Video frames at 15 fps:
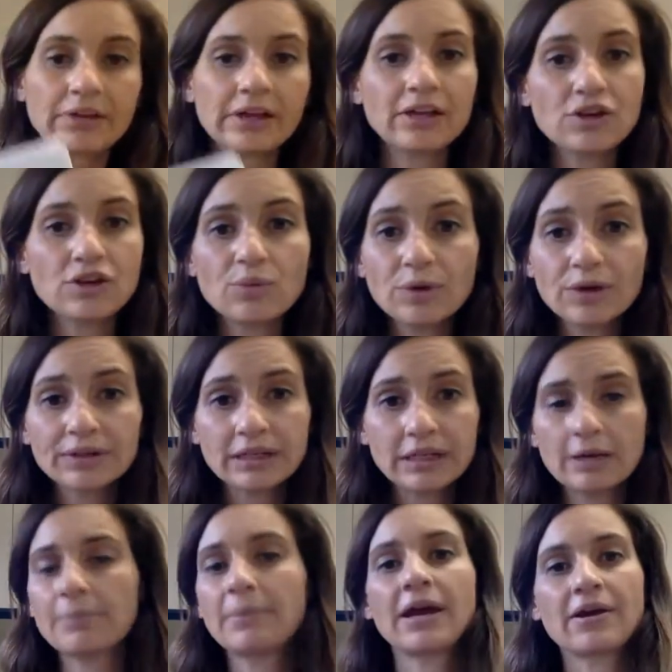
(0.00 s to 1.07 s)
And you will
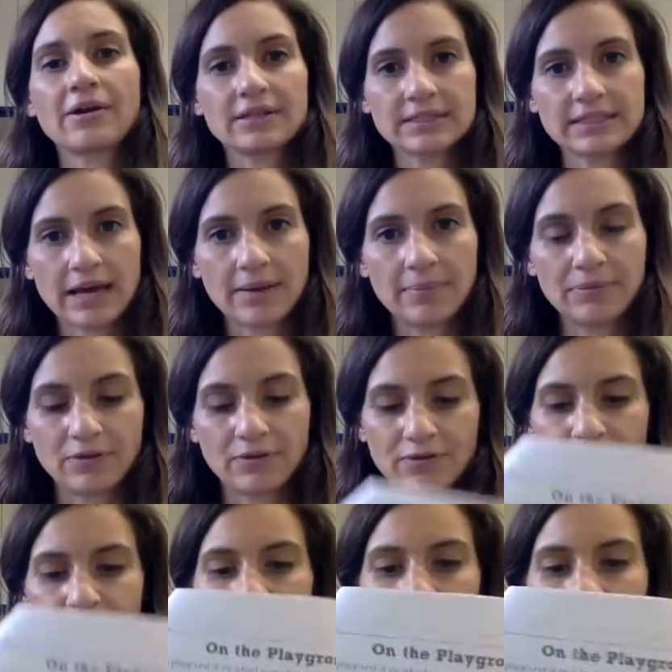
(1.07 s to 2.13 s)
need a parent's help the
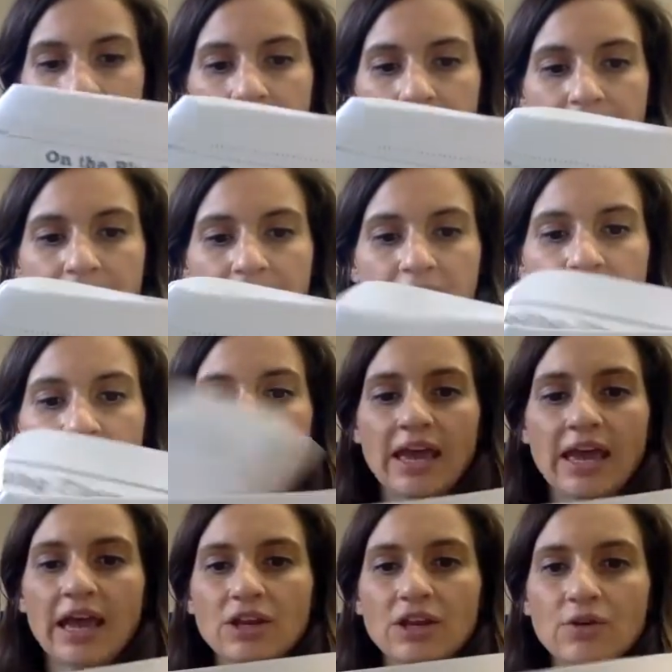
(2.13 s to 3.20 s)
first time,
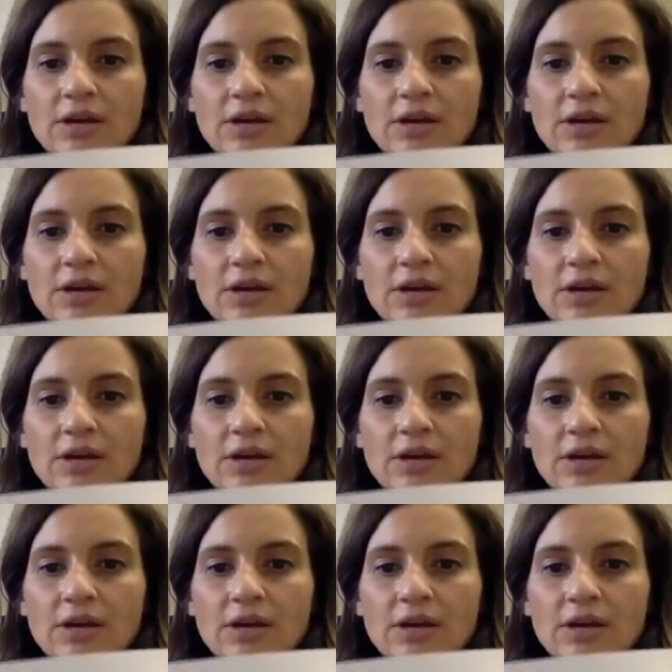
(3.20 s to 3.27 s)
and you